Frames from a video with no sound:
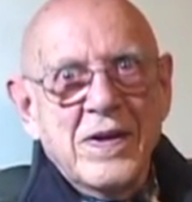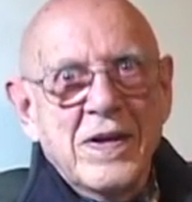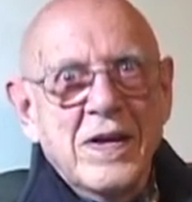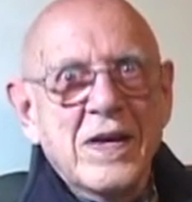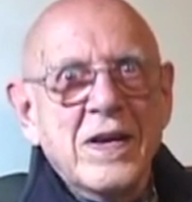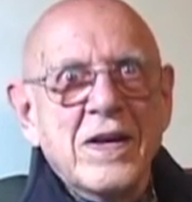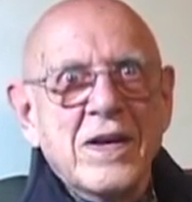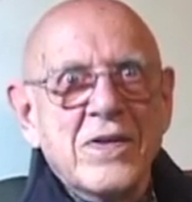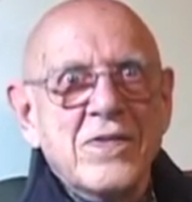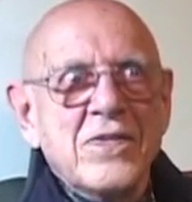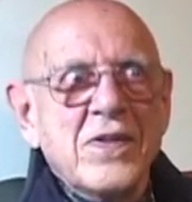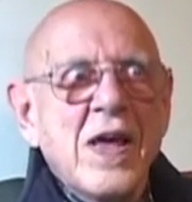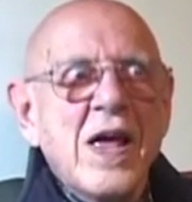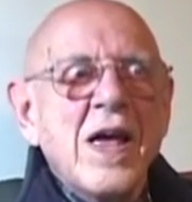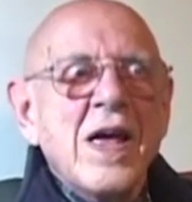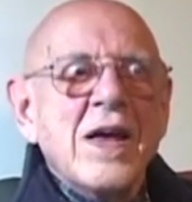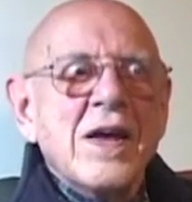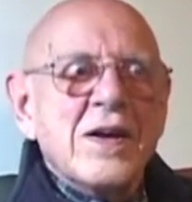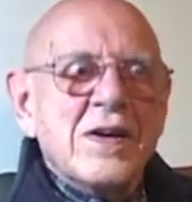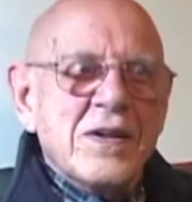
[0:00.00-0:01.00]
It has
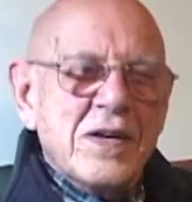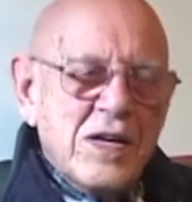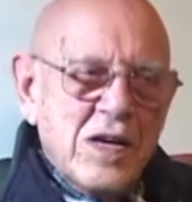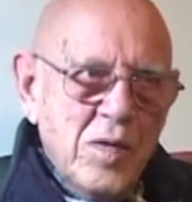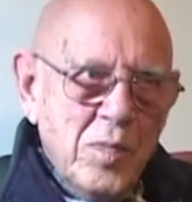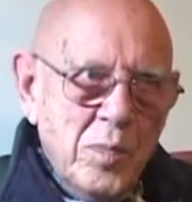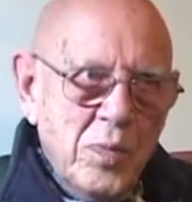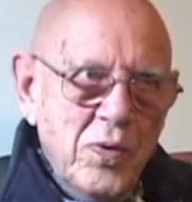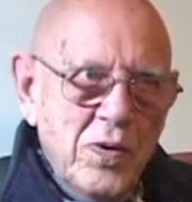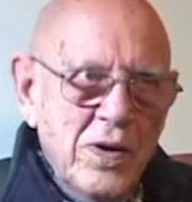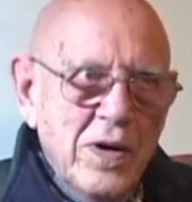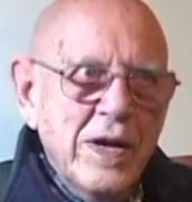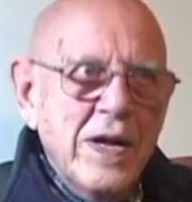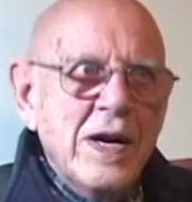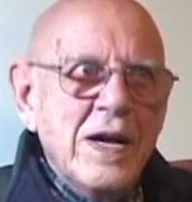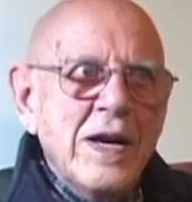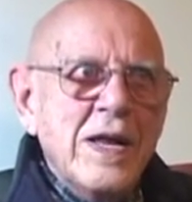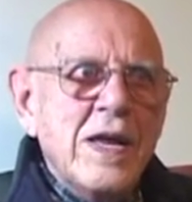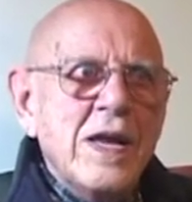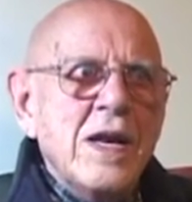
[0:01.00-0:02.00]

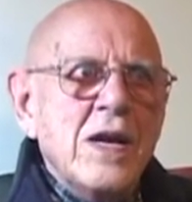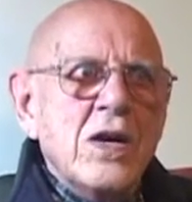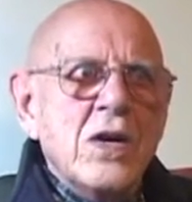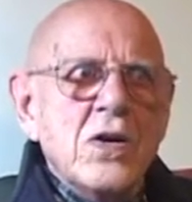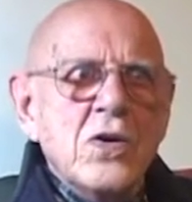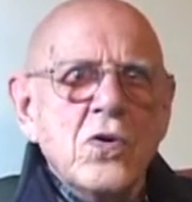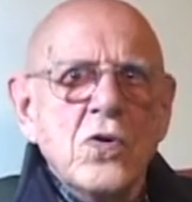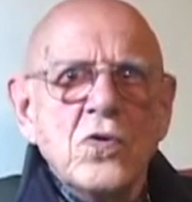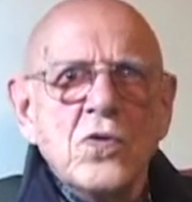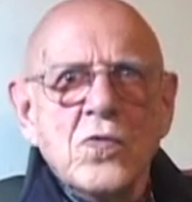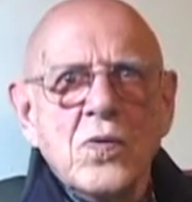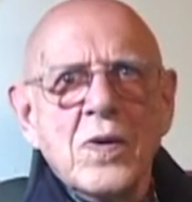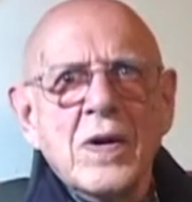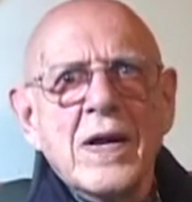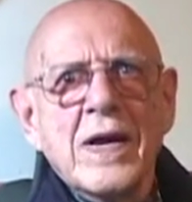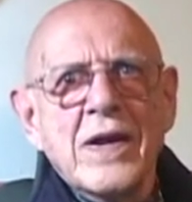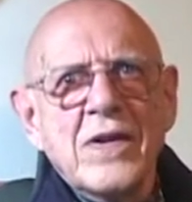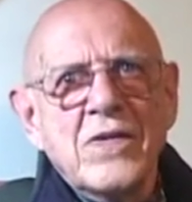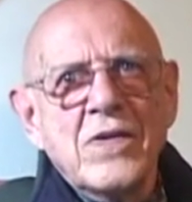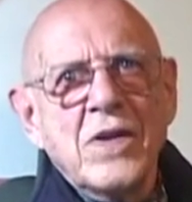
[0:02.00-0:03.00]
completely
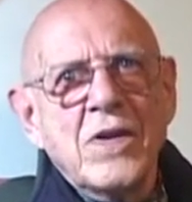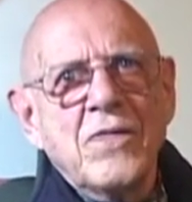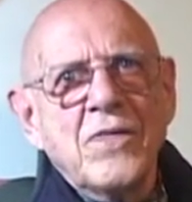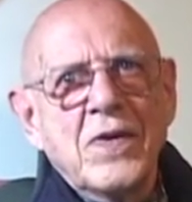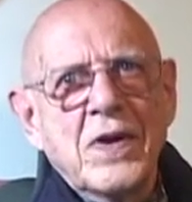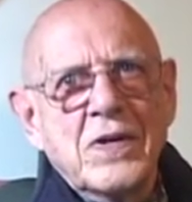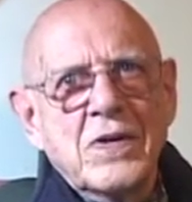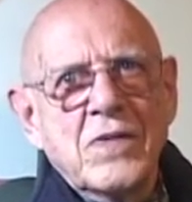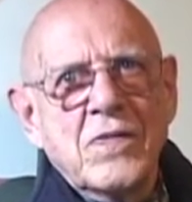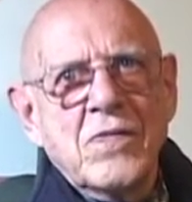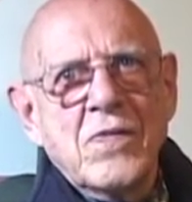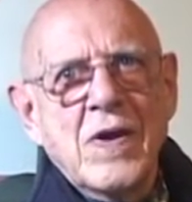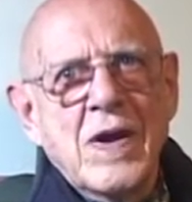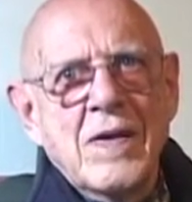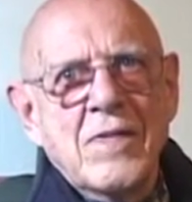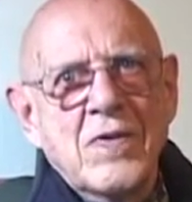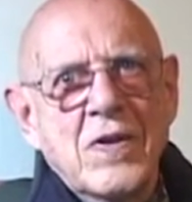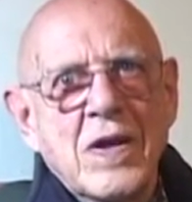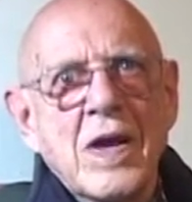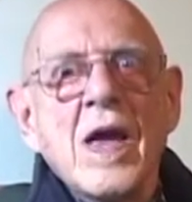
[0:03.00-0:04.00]
neutralized the effect of
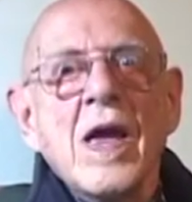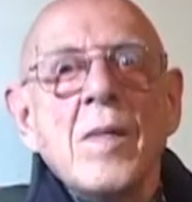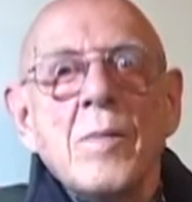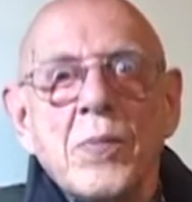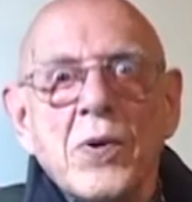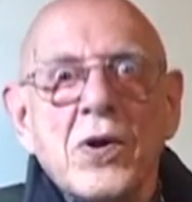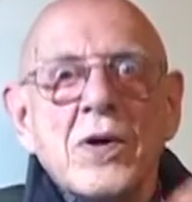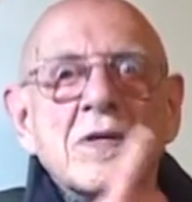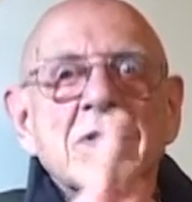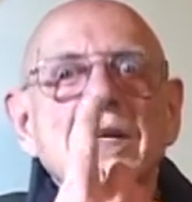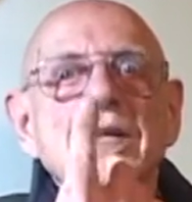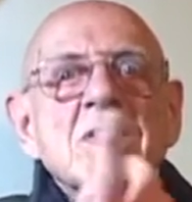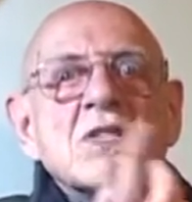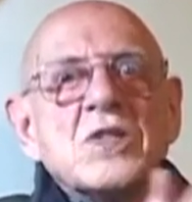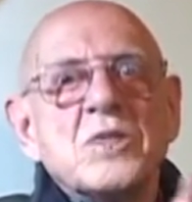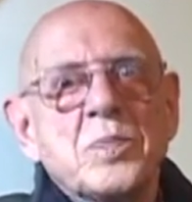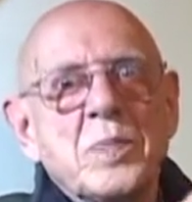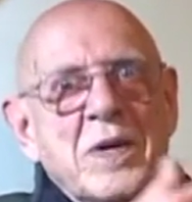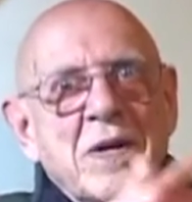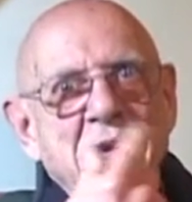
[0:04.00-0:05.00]
gravity because it's
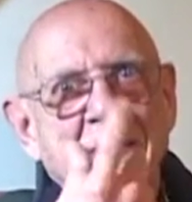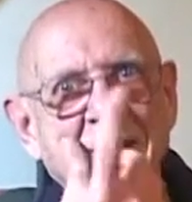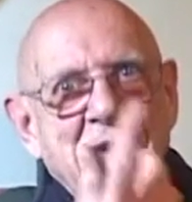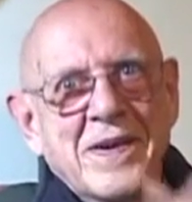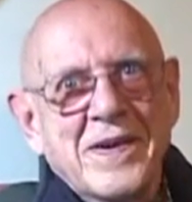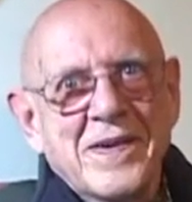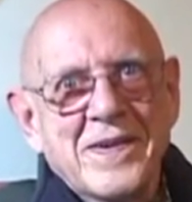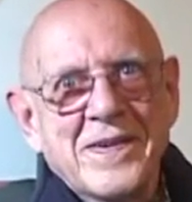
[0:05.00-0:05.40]
spinning.